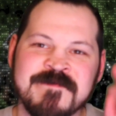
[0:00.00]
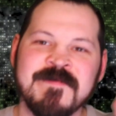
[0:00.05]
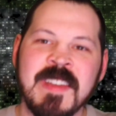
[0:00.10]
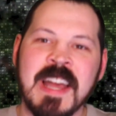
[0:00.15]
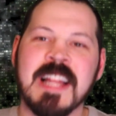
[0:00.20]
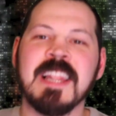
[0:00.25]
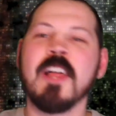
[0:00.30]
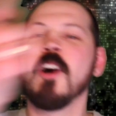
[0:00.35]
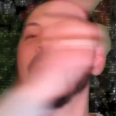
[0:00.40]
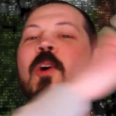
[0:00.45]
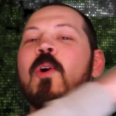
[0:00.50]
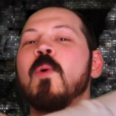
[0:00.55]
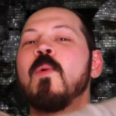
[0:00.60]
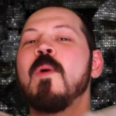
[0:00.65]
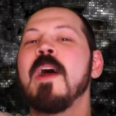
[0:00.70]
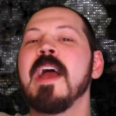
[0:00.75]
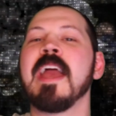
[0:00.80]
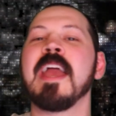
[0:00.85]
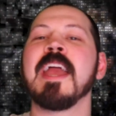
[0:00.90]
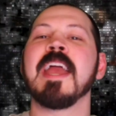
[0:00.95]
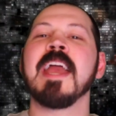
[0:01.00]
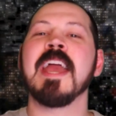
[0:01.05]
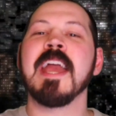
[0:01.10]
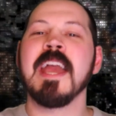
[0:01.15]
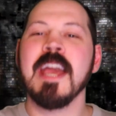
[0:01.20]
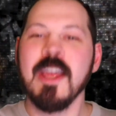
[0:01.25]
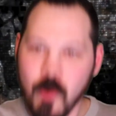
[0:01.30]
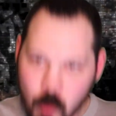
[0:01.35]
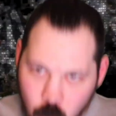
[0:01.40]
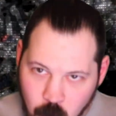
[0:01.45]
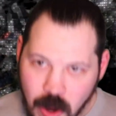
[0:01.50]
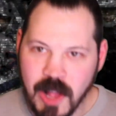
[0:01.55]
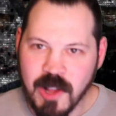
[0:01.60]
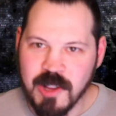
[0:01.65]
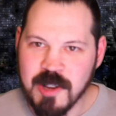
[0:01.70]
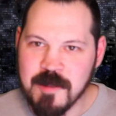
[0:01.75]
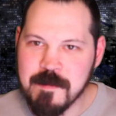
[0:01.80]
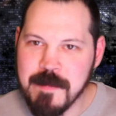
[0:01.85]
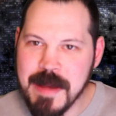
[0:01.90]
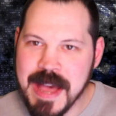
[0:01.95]
Hello and
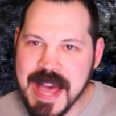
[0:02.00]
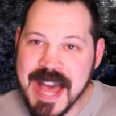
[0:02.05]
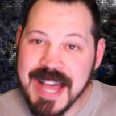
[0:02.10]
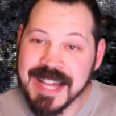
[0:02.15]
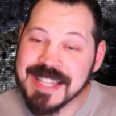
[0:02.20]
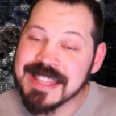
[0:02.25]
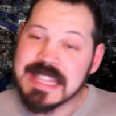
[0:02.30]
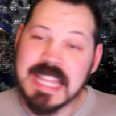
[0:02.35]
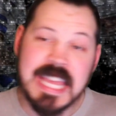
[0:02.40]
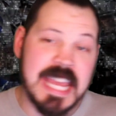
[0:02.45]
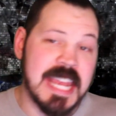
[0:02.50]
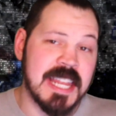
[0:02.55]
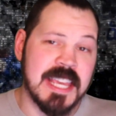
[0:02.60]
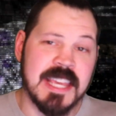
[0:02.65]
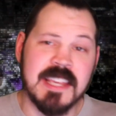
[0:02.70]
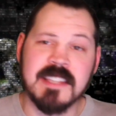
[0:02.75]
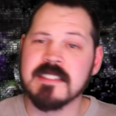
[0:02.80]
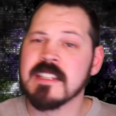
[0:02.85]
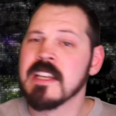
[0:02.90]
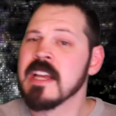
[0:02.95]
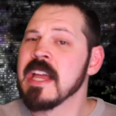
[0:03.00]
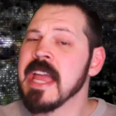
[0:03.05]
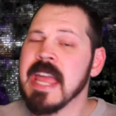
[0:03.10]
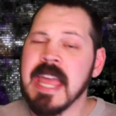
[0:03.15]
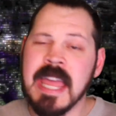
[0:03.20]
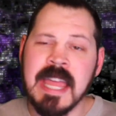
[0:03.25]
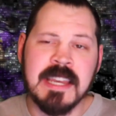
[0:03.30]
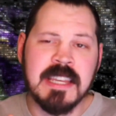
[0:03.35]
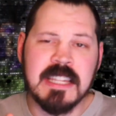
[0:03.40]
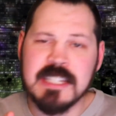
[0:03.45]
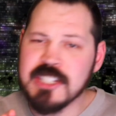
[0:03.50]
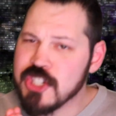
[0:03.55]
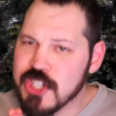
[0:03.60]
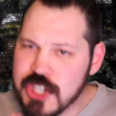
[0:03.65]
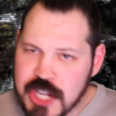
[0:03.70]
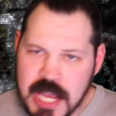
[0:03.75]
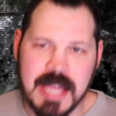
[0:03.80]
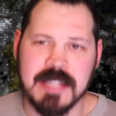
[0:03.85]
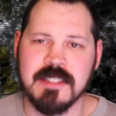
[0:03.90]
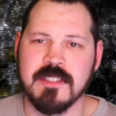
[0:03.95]
welcome back, ladies and
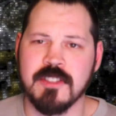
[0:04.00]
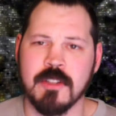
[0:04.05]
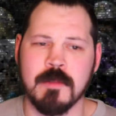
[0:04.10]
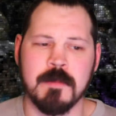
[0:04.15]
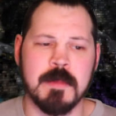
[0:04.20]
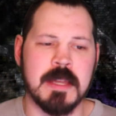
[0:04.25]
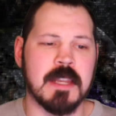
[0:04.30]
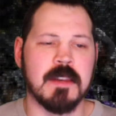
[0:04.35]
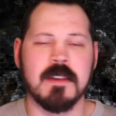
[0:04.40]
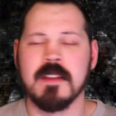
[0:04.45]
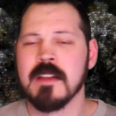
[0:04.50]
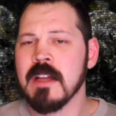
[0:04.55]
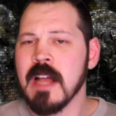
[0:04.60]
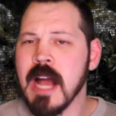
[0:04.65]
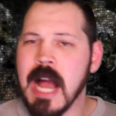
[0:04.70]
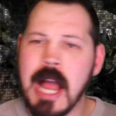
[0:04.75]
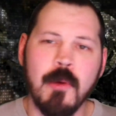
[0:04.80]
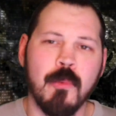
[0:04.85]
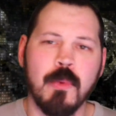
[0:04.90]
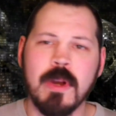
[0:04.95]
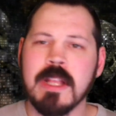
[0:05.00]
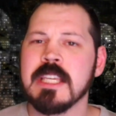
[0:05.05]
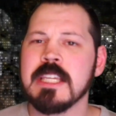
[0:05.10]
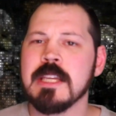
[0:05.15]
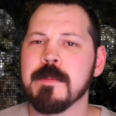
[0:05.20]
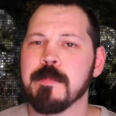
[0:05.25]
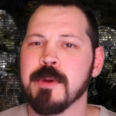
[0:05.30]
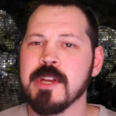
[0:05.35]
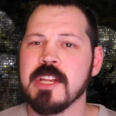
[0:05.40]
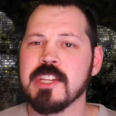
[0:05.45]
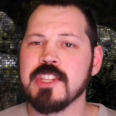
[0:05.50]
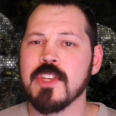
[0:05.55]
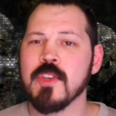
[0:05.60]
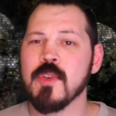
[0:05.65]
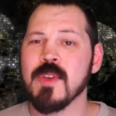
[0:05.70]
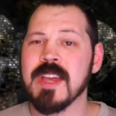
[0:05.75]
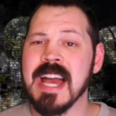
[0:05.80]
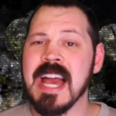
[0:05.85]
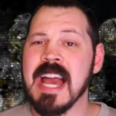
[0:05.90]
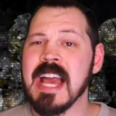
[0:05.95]
gentlemen. I really appreciate
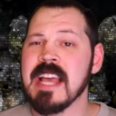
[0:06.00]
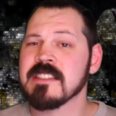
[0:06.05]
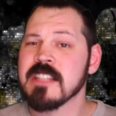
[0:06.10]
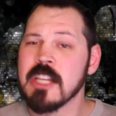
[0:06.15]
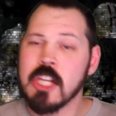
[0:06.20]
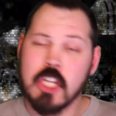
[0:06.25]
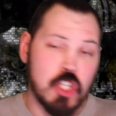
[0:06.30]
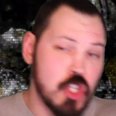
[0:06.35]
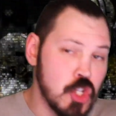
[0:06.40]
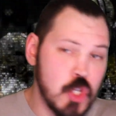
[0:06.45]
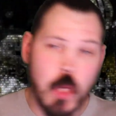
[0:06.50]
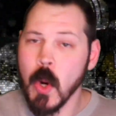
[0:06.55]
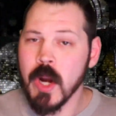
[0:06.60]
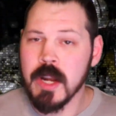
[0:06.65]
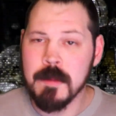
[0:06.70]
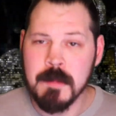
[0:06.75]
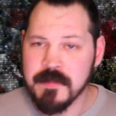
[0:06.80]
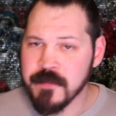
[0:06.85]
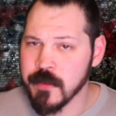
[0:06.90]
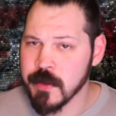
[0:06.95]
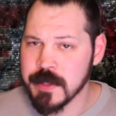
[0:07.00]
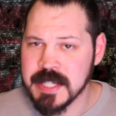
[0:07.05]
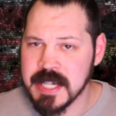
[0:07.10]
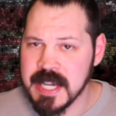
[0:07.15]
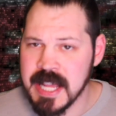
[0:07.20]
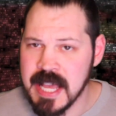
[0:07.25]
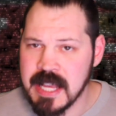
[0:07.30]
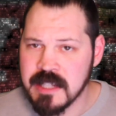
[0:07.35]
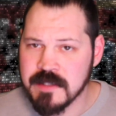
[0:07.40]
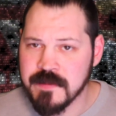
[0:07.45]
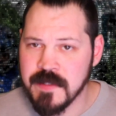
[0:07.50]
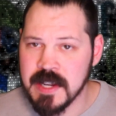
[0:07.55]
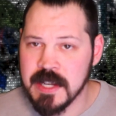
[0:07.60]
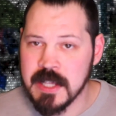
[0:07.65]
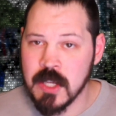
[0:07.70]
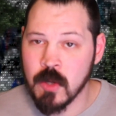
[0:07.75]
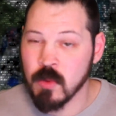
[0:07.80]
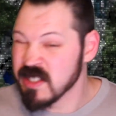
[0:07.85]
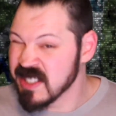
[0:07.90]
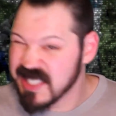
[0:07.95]
you guys joining me for today's
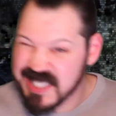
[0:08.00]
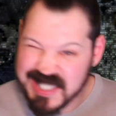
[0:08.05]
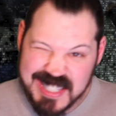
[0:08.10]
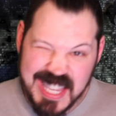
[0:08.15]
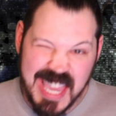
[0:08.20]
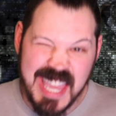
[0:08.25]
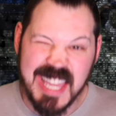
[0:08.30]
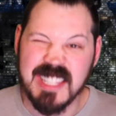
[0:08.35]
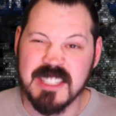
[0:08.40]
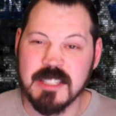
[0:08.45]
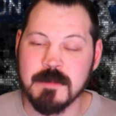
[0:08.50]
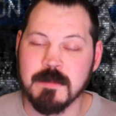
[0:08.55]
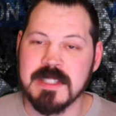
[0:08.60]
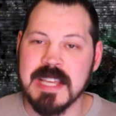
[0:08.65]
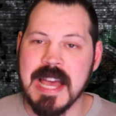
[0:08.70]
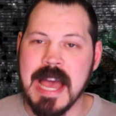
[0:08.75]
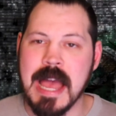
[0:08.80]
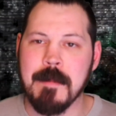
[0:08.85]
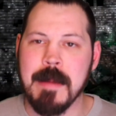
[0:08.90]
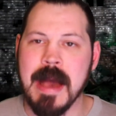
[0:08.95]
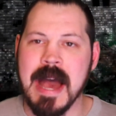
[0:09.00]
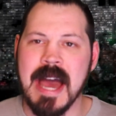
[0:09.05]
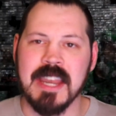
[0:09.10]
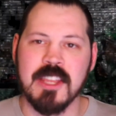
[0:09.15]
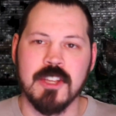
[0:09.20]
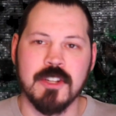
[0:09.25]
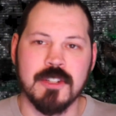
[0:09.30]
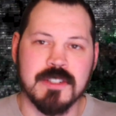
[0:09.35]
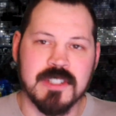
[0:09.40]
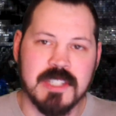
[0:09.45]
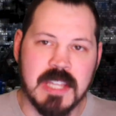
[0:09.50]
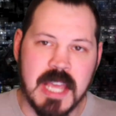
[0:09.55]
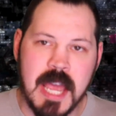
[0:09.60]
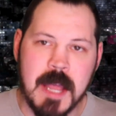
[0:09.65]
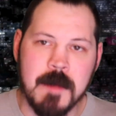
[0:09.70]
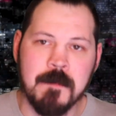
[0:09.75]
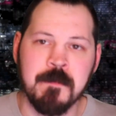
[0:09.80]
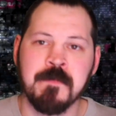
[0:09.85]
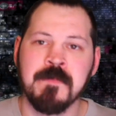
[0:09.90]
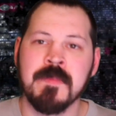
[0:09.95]
video and taking some time out of your
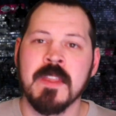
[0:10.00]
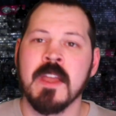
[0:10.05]
day.